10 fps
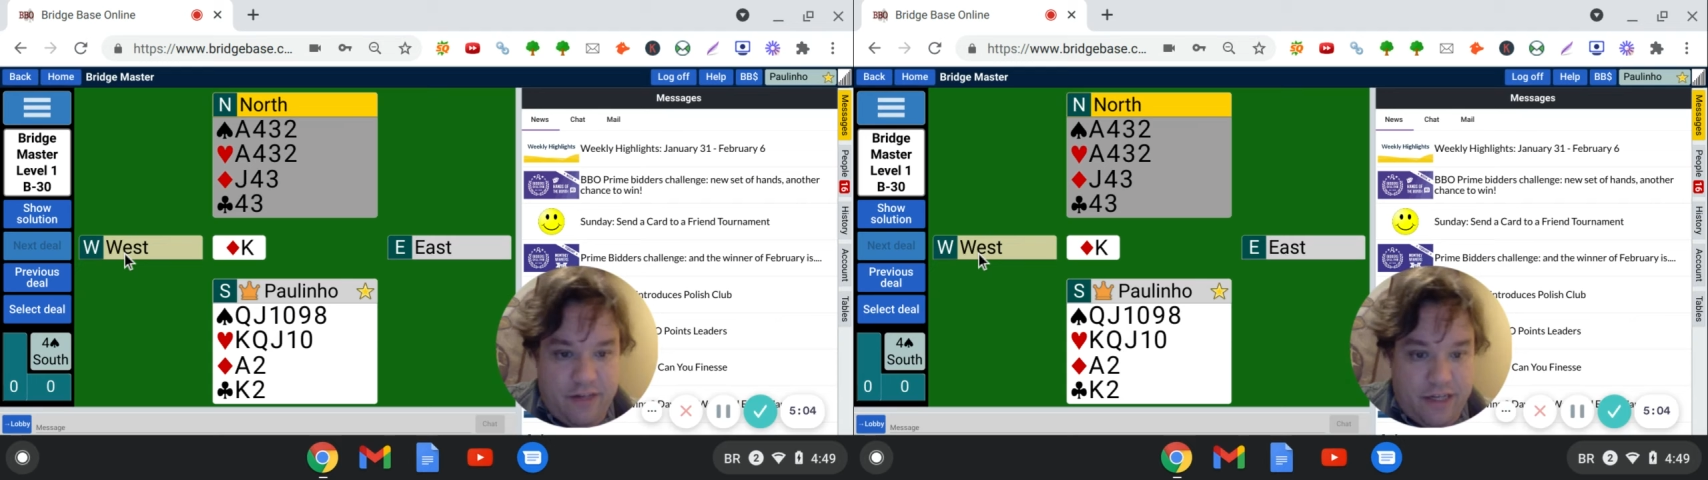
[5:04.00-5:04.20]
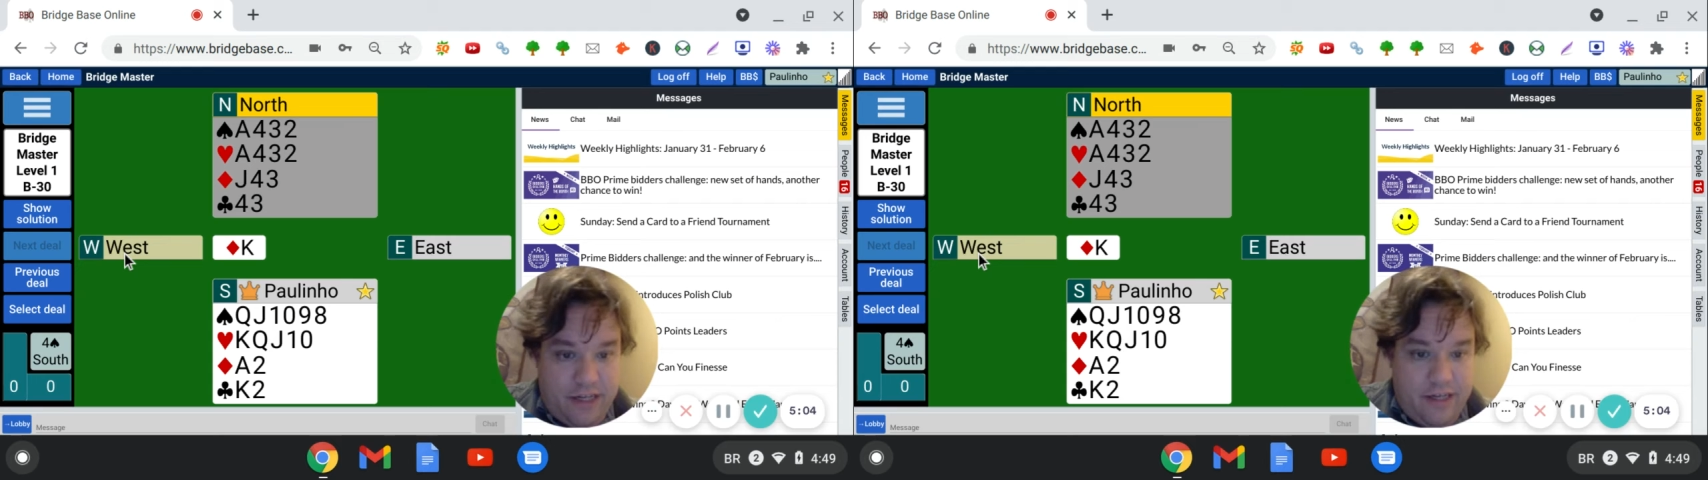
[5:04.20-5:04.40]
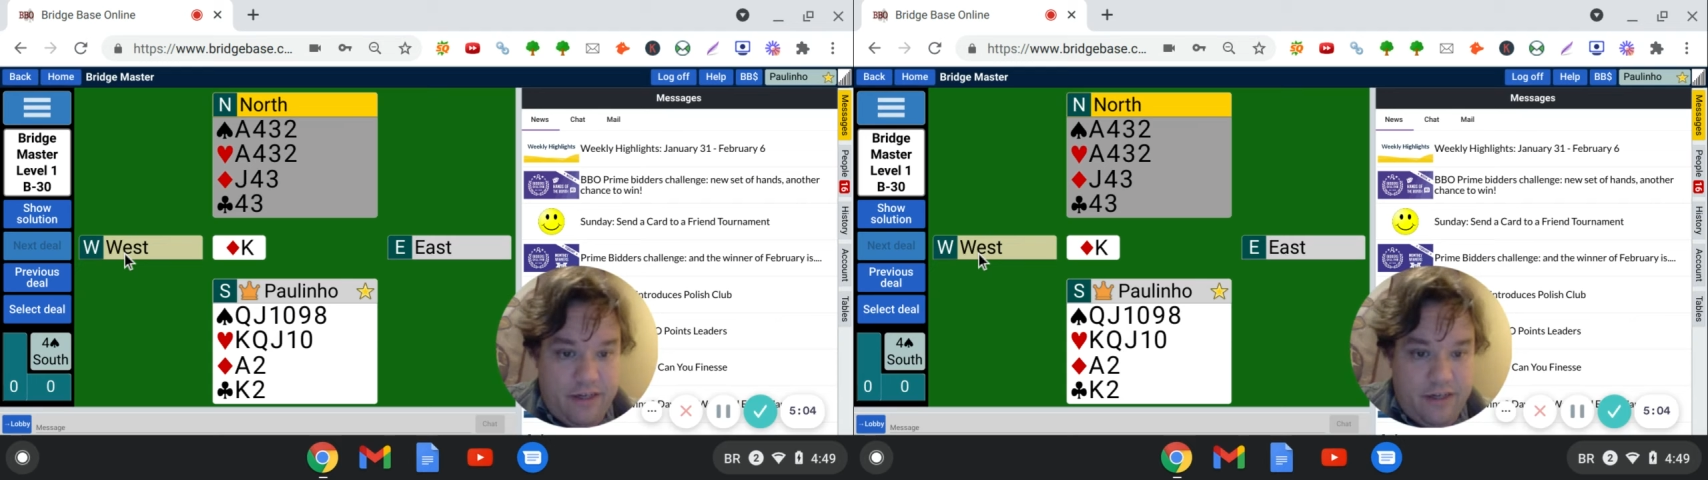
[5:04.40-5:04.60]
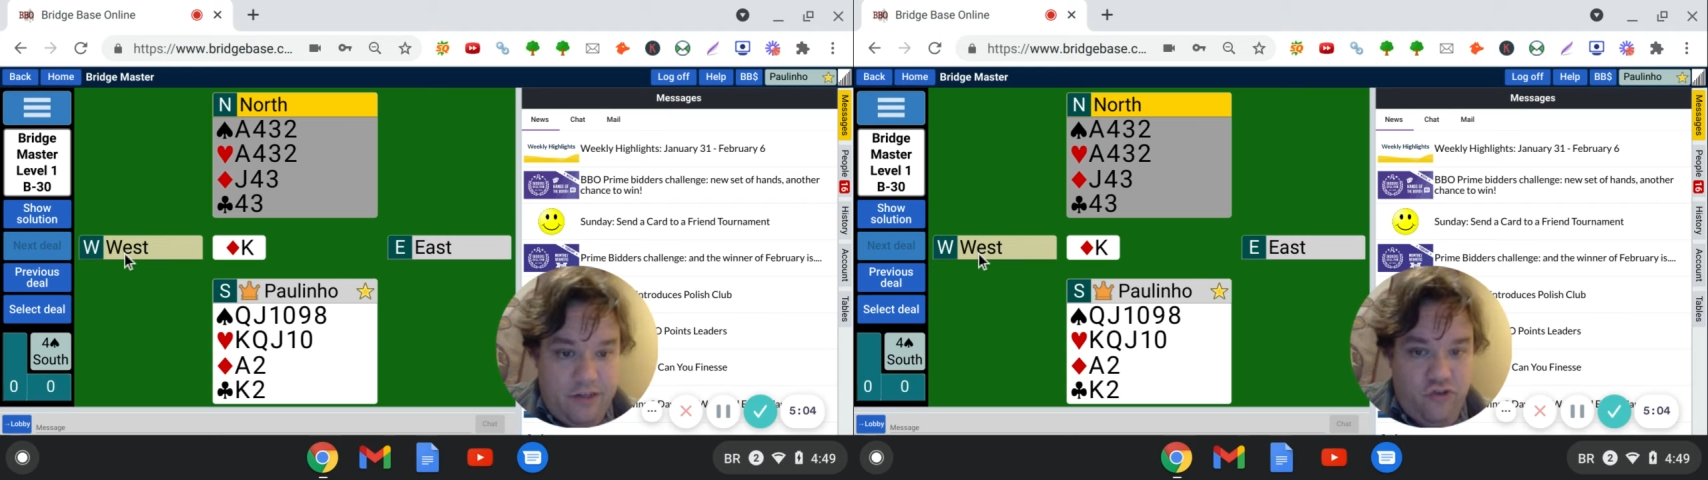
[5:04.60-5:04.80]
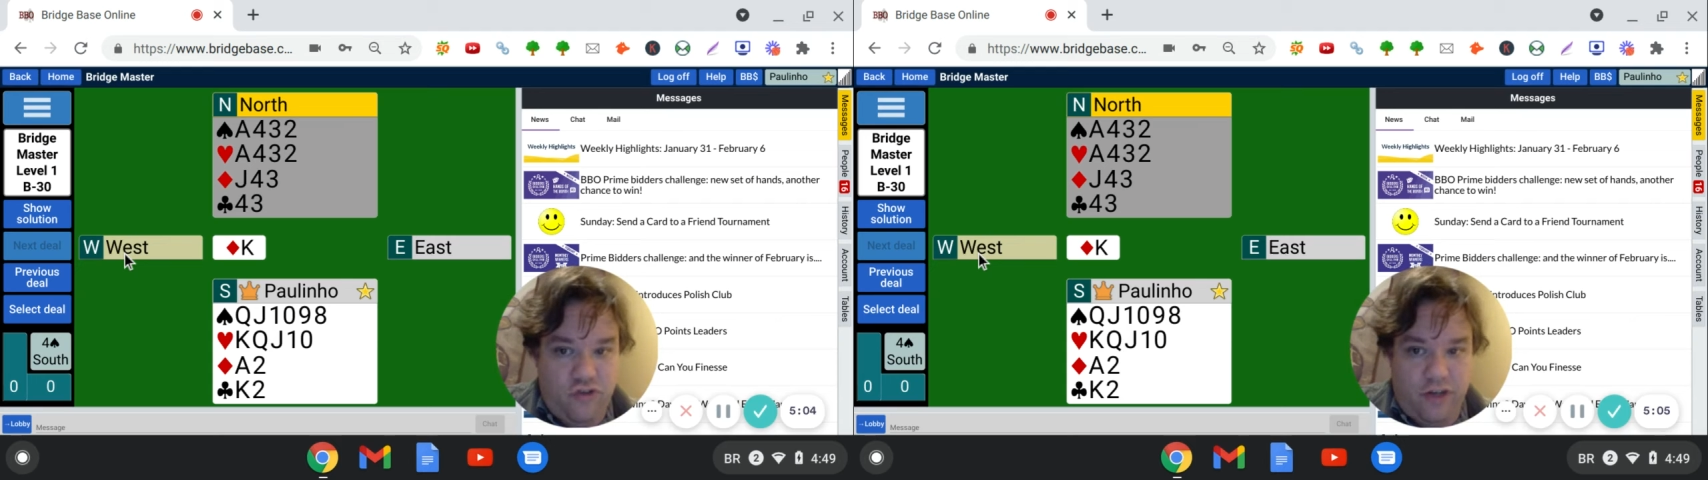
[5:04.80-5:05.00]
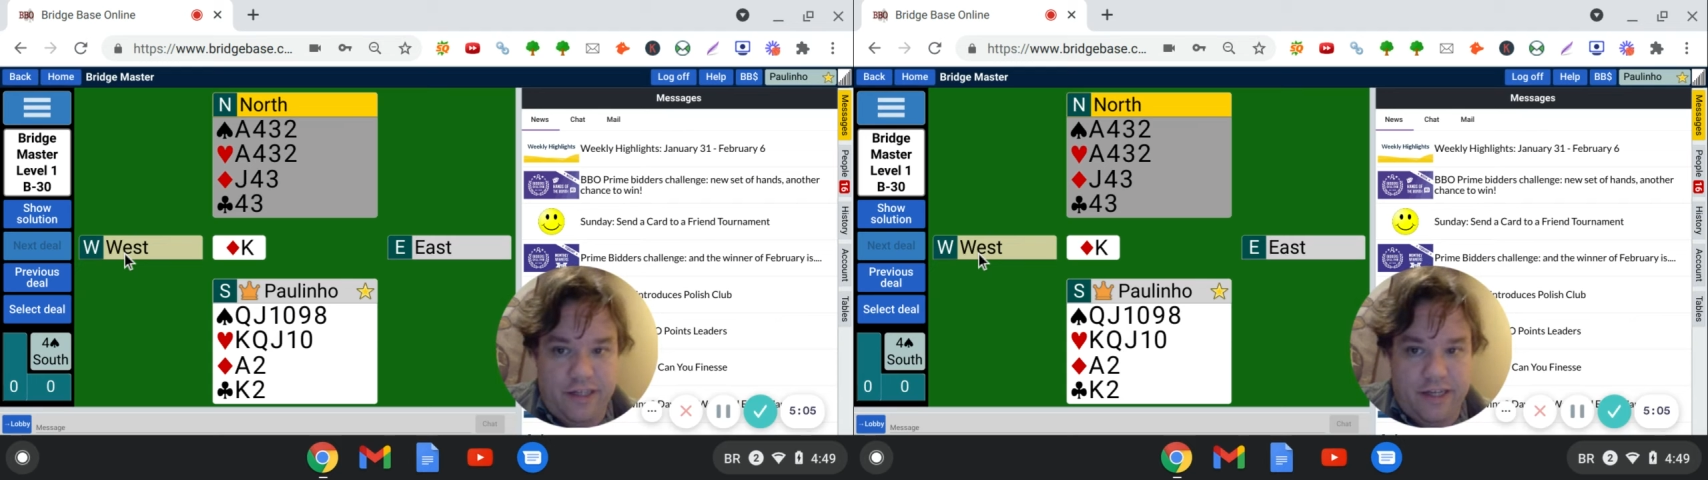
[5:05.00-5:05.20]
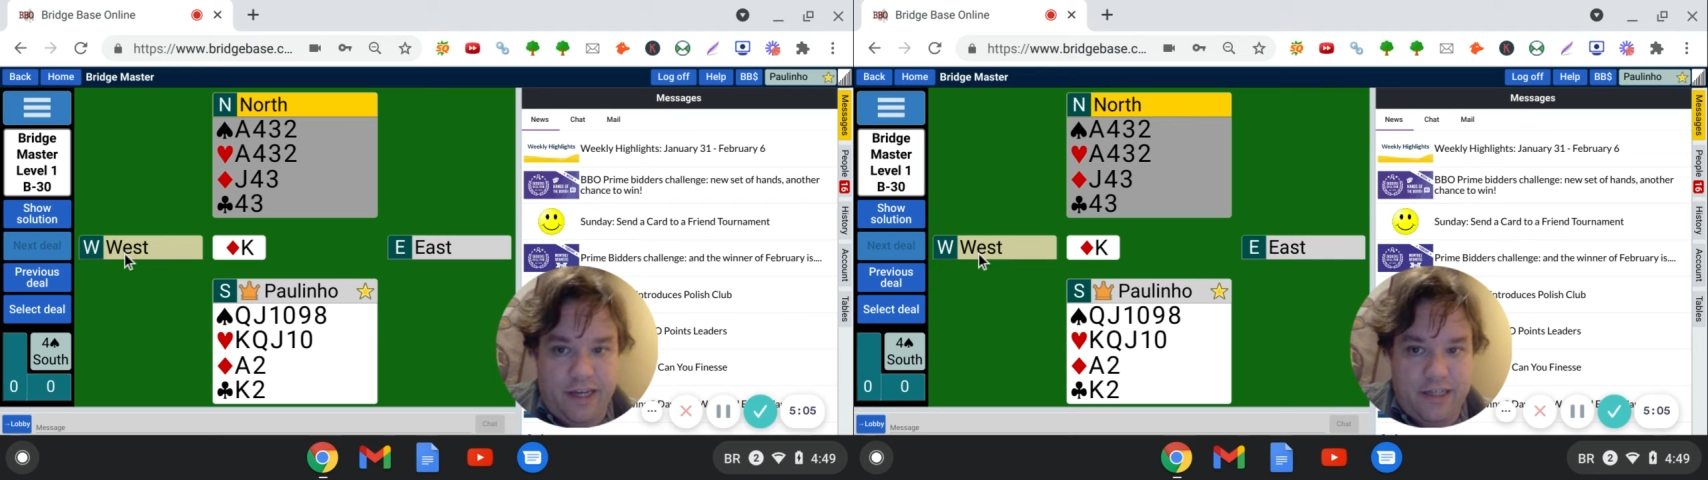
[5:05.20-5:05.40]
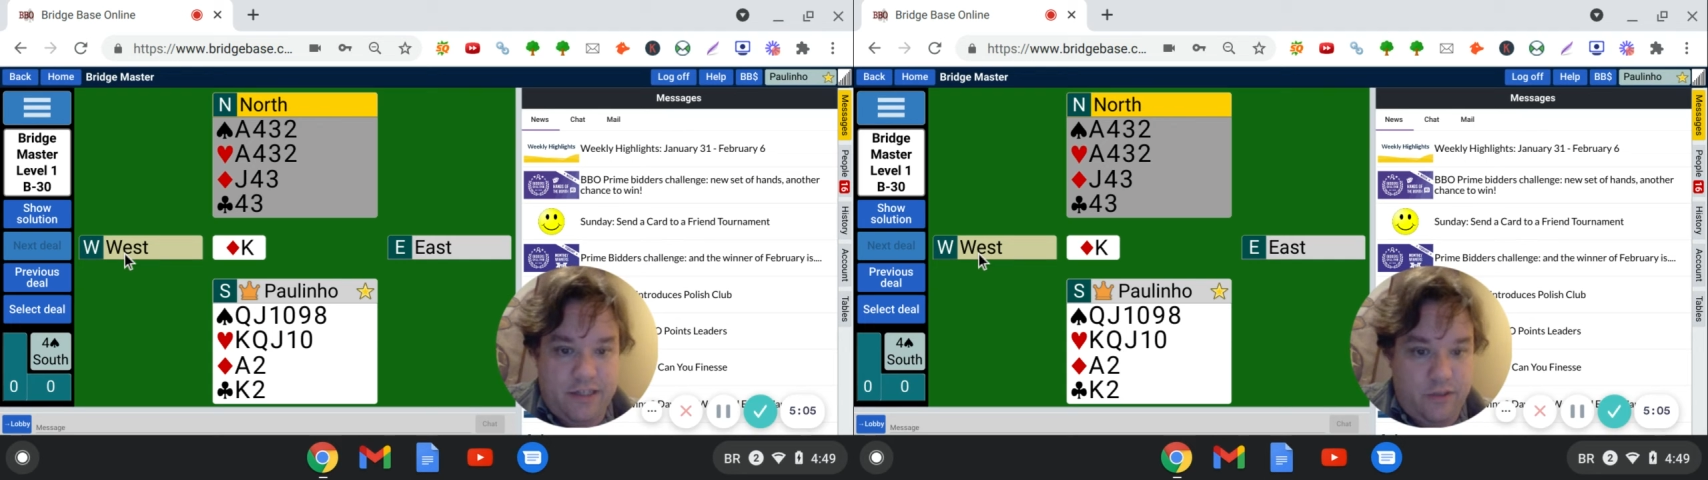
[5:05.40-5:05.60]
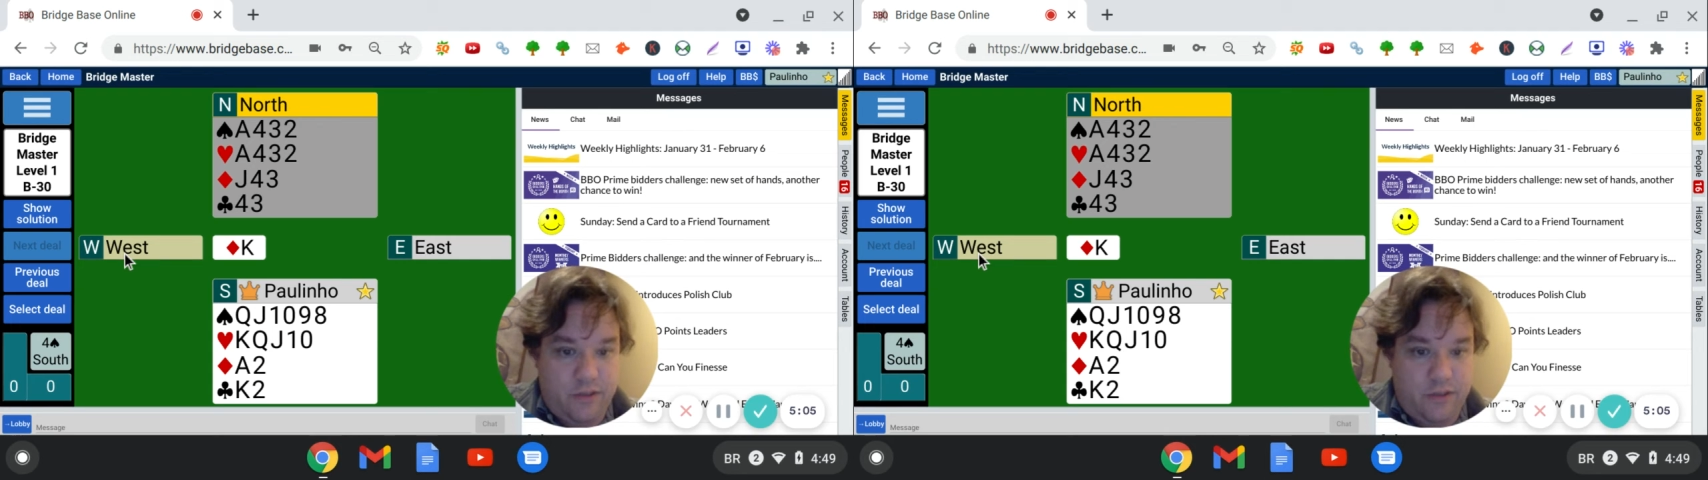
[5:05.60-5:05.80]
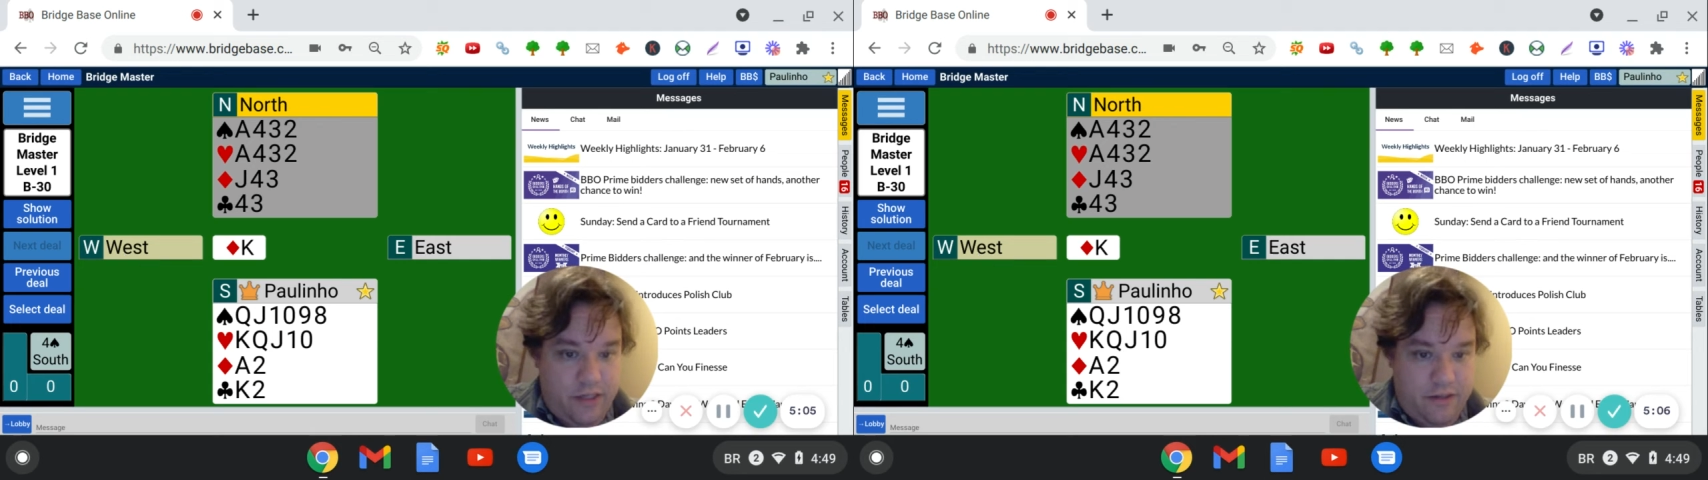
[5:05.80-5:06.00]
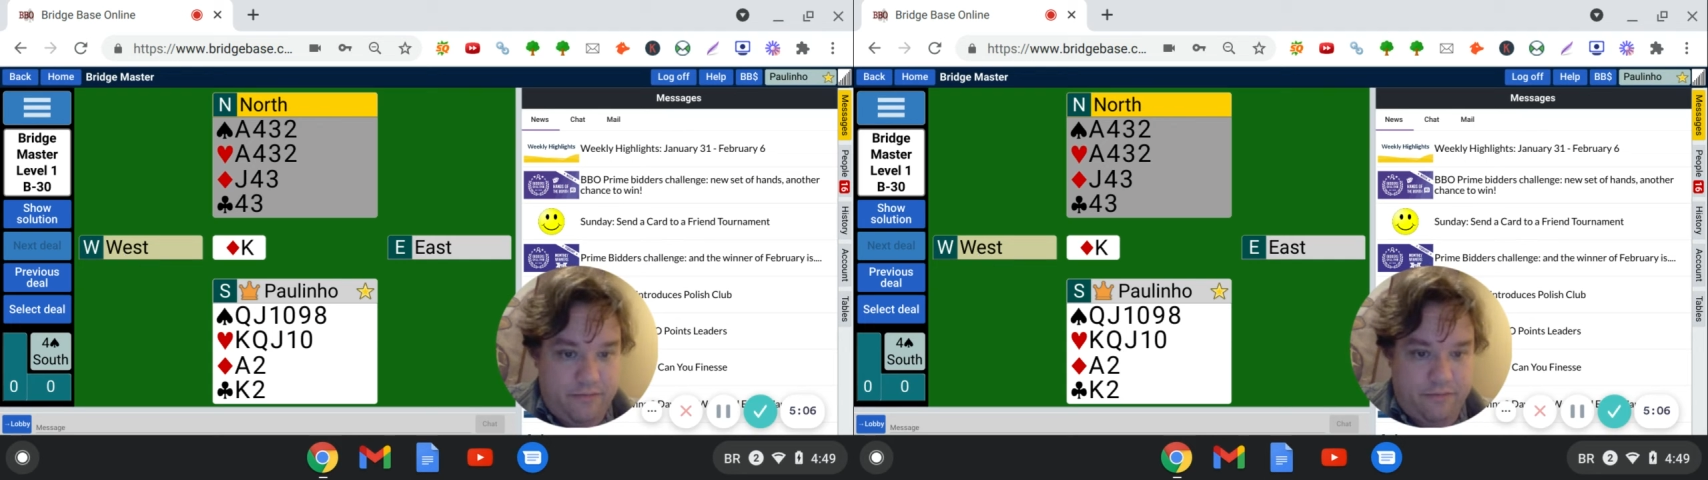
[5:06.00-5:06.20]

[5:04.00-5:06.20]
of the king usually indicates the queen.